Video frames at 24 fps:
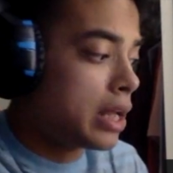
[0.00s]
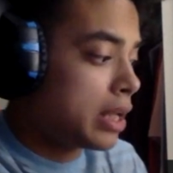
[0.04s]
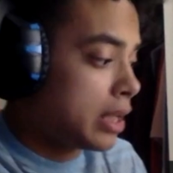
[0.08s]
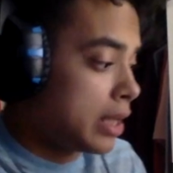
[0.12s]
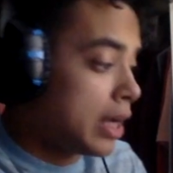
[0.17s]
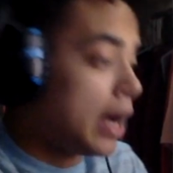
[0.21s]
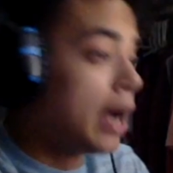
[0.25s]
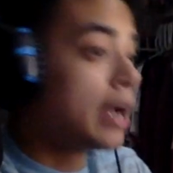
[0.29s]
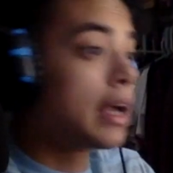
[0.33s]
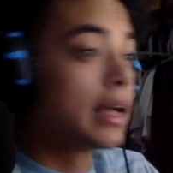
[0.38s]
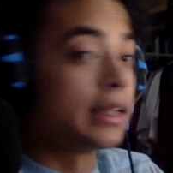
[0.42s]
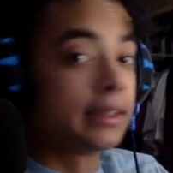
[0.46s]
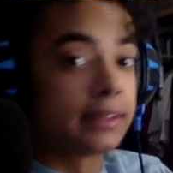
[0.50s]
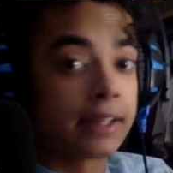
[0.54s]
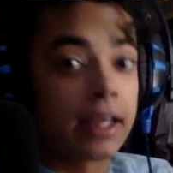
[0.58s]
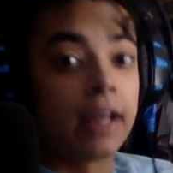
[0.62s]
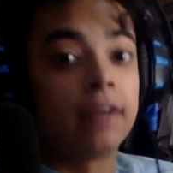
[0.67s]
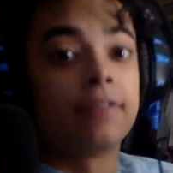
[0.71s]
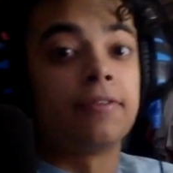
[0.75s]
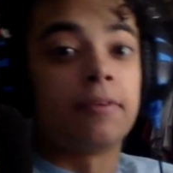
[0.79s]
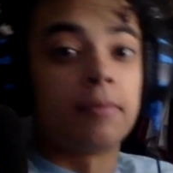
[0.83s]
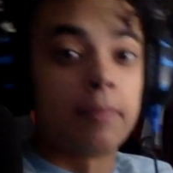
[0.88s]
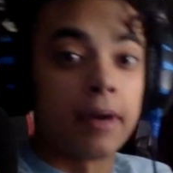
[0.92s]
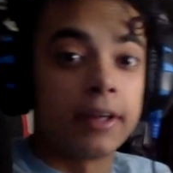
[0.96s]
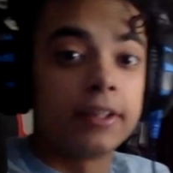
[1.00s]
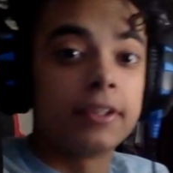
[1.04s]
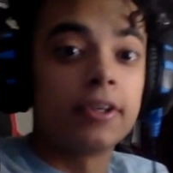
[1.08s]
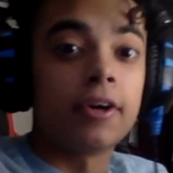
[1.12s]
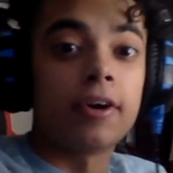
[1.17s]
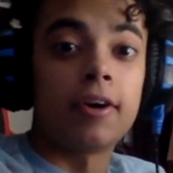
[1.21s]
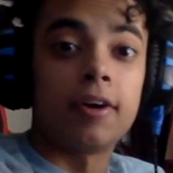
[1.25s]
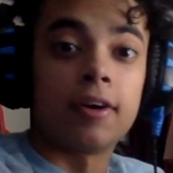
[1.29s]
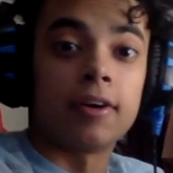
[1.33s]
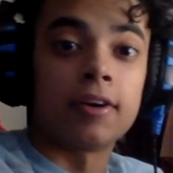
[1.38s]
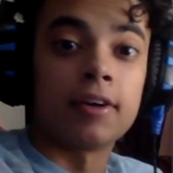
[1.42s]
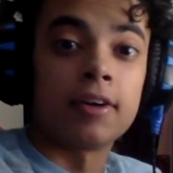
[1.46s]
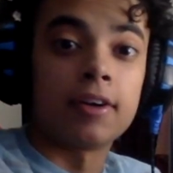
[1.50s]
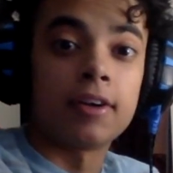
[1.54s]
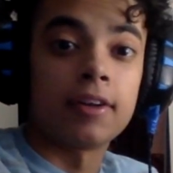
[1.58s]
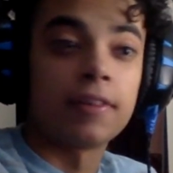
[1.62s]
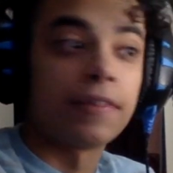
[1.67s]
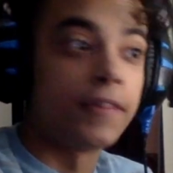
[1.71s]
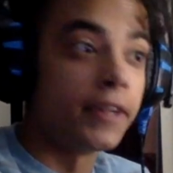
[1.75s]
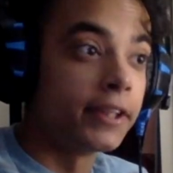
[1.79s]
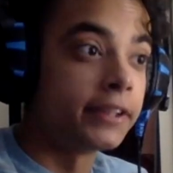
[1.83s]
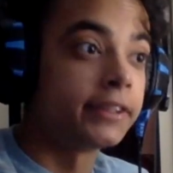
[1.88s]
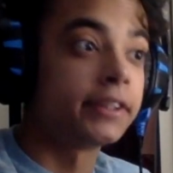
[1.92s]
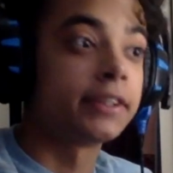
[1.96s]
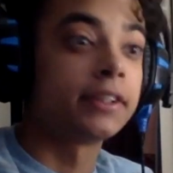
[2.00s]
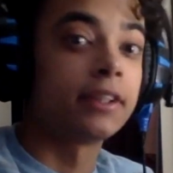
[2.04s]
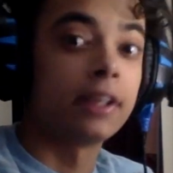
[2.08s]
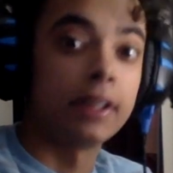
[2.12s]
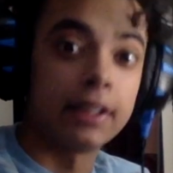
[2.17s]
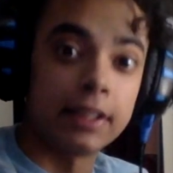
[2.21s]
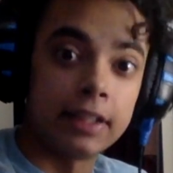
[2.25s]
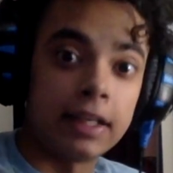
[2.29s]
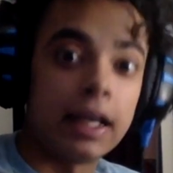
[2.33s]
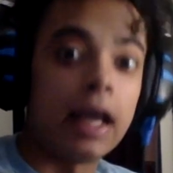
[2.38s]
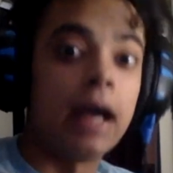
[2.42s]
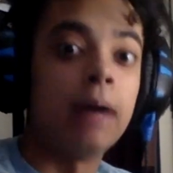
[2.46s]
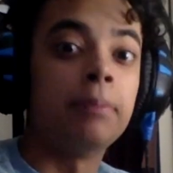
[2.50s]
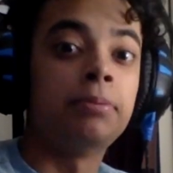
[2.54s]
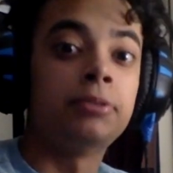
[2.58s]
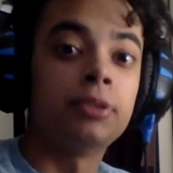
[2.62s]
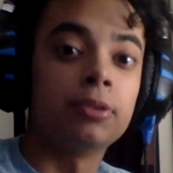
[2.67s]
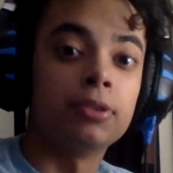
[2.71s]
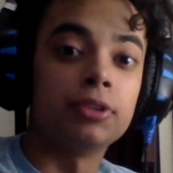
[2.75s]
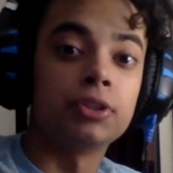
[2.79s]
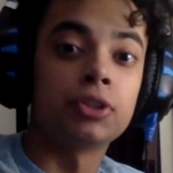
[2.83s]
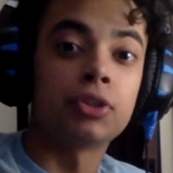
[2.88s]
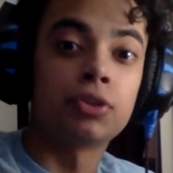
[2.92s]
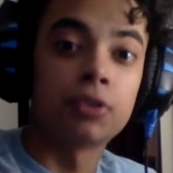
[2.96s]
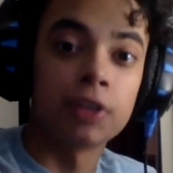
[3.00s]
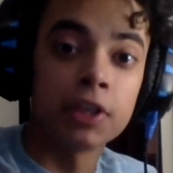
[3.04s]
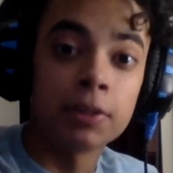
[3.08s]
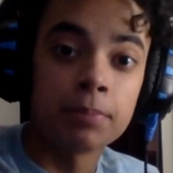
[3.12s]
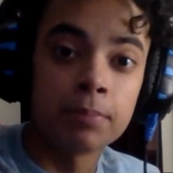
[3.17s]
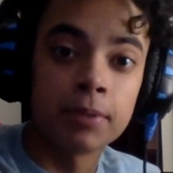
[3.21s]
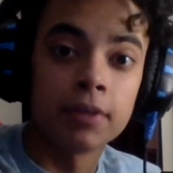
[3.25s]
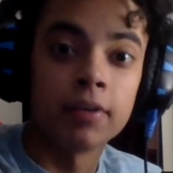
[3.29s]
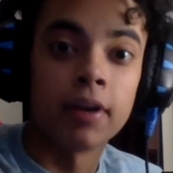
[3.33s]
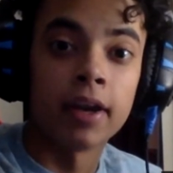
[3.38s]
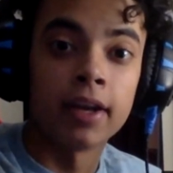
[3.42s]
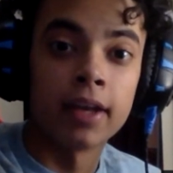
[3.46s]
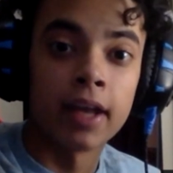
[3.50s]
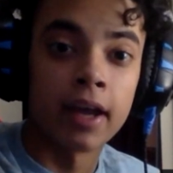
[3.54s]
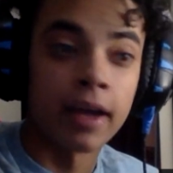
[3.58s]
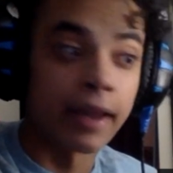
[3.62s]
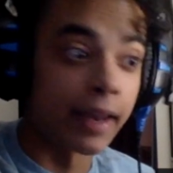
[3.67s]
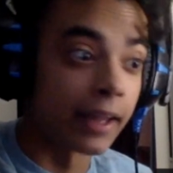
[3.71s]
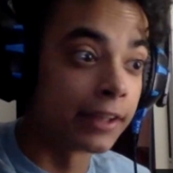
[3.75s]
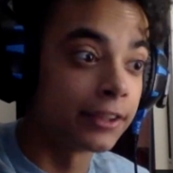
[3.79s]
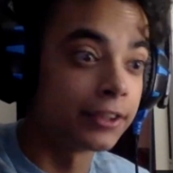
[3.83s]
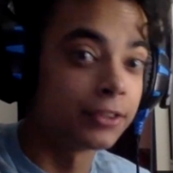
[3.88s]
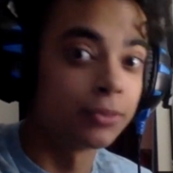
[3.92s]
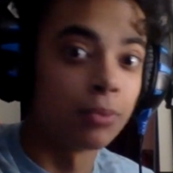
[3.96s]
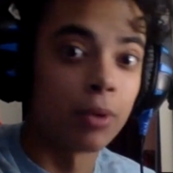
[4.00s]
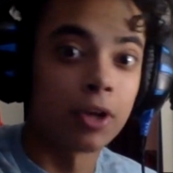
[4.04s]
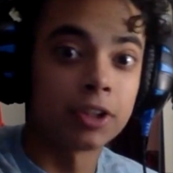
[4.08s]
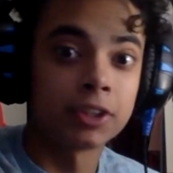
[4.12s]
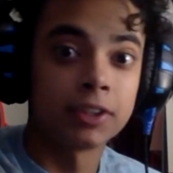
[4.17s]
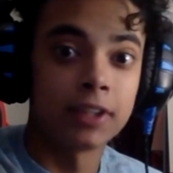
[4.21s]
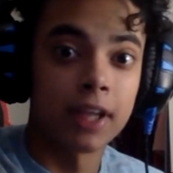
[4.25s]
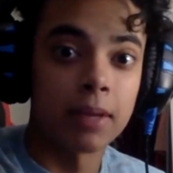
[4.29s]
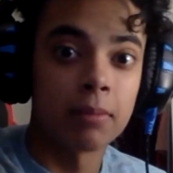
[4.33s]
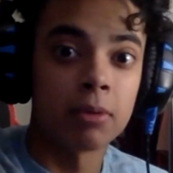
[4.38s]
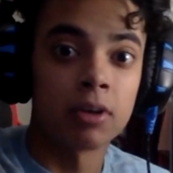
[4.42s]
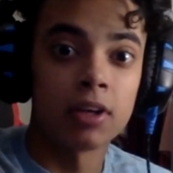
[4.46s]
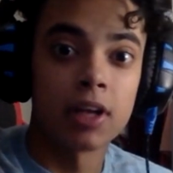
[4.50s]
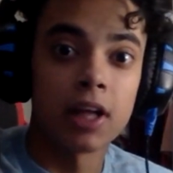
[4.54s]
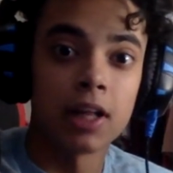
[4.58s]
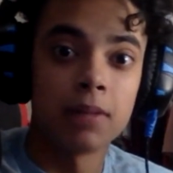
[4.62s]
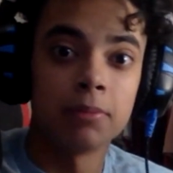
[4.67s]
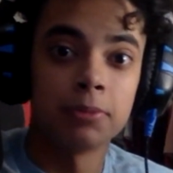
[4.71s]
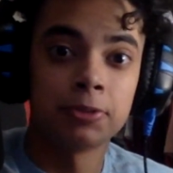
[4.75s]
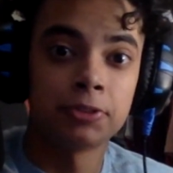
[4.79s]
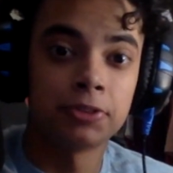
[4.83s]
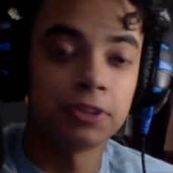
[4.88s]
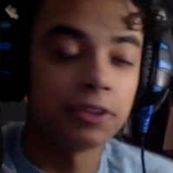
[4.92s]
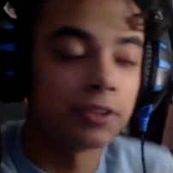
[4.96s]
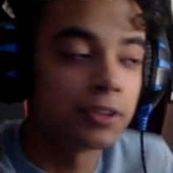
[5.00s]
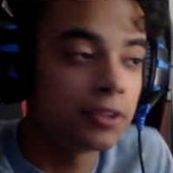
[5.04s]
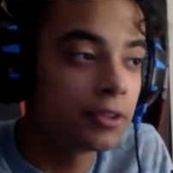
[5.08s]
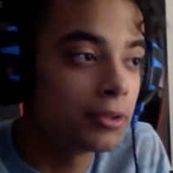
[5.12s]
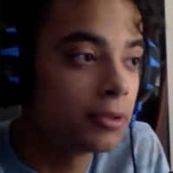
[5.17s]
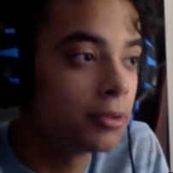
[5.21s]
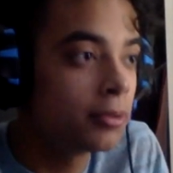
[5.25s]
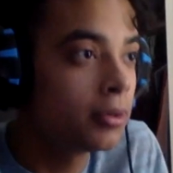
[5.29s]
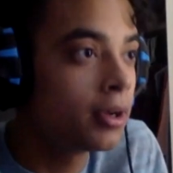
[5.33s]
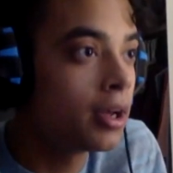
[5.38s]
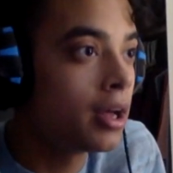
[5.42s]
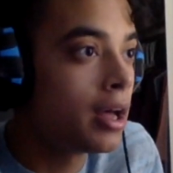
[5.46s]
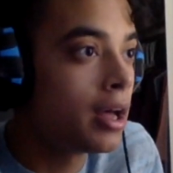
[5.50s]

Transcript: I got scared from my dog. This episode is creepy right now, and I just watched Nightmare on Elm Street too.